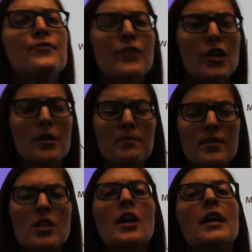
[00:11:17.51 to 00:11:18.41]

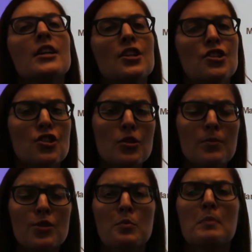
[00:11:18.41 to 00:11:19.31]
firms and
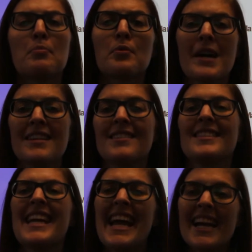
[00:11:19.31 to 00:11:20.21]
consumers were price
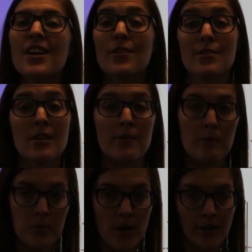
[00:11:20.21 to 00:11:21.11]
takers of
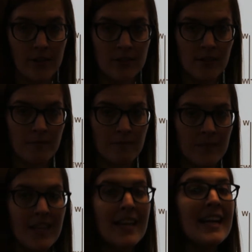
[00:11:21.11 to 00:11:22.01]
a product.
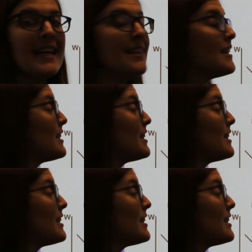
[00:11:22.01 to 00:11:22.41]
In